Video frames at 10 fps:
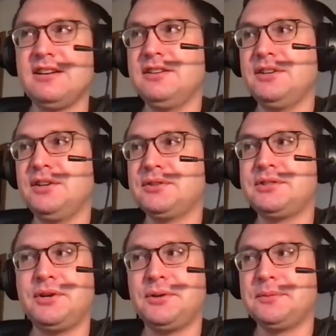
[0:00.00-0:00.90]
you know?
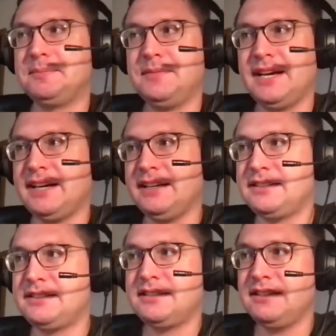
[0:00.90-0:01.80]
So yeah,
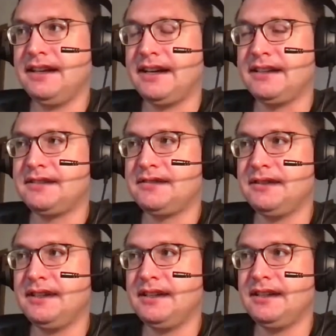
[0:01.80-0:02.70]
it's, yeah, it's,
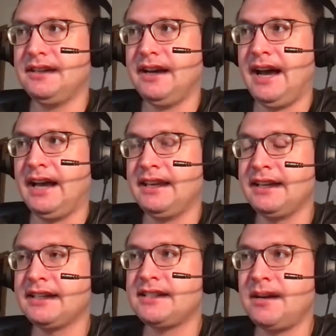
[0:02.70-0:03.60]
I, I
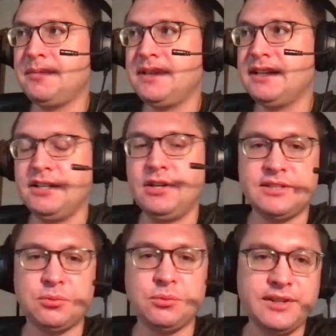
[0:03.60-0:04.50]
think it's something, you know,
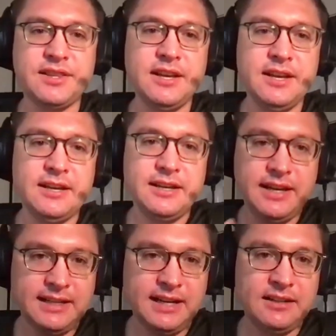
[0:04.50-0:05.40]
it's worth
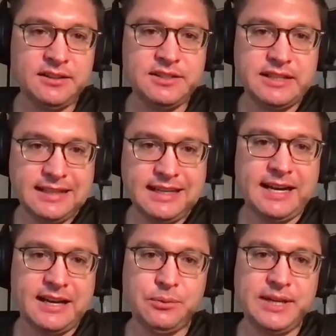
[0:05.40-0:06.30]
acknowledging,
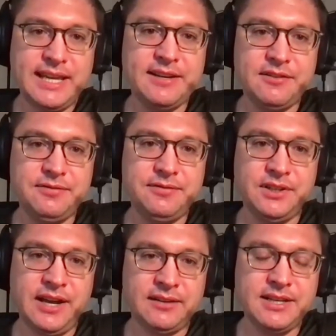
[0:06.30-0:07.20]
yeah, we can't
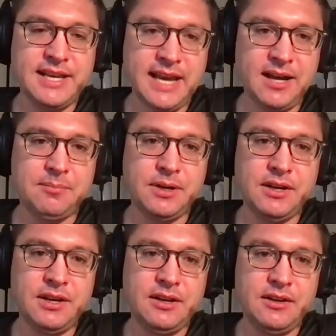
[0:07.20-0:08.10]
fill every gap
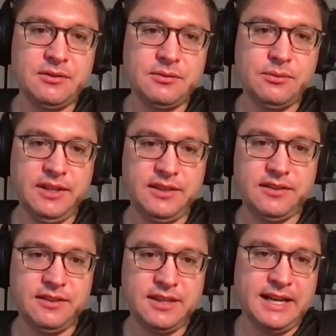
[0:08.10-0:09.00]

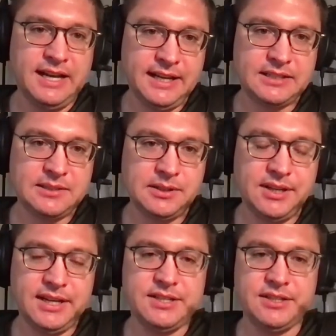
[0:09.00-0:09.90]
with the God
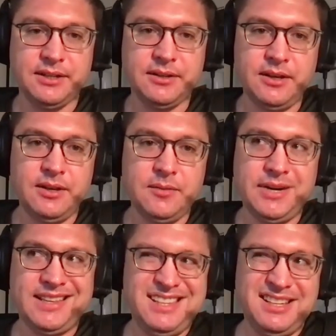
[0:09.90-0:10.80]
explanation,
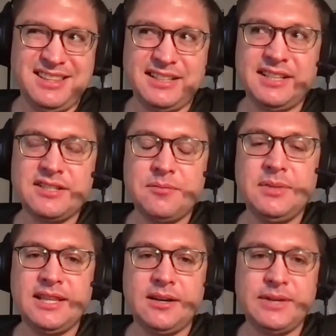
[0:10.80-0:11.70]
but I think that doesn't
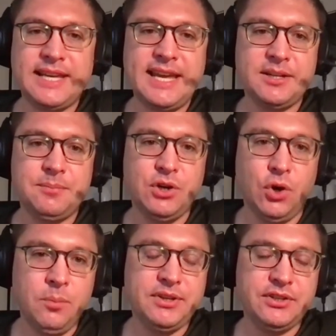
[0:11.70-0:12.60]
mean that we can't be
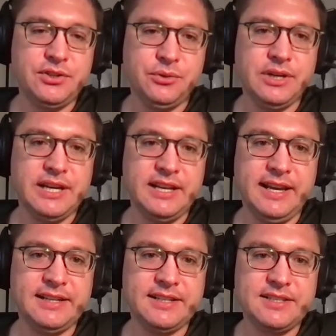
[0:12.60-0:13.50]
open to it,
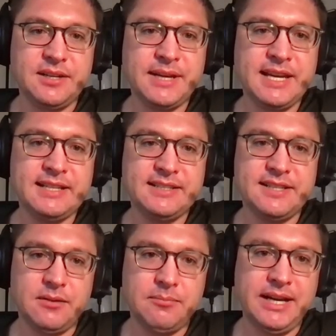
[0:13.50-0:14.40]
and in some cases
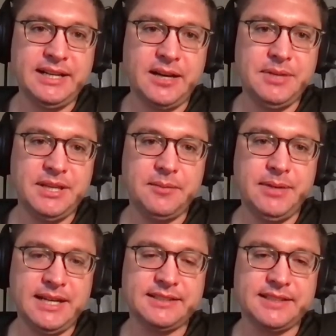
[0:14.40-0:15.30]
that it might not be the
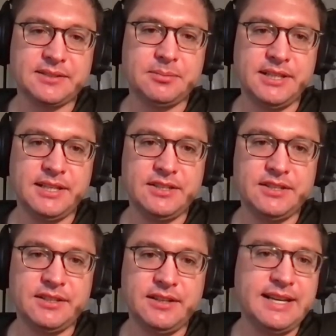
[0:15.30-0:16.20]
best
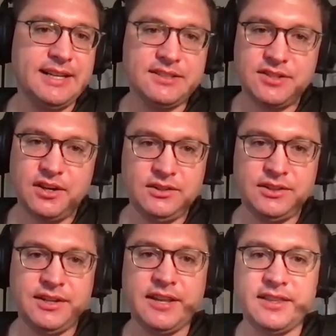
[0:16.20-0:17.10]
explanation. Again, it's the all
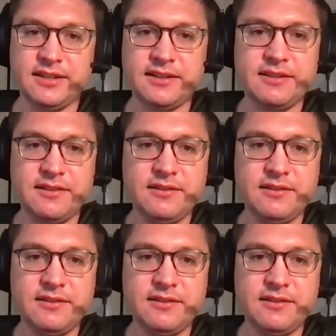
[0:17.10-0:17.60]
or nothing.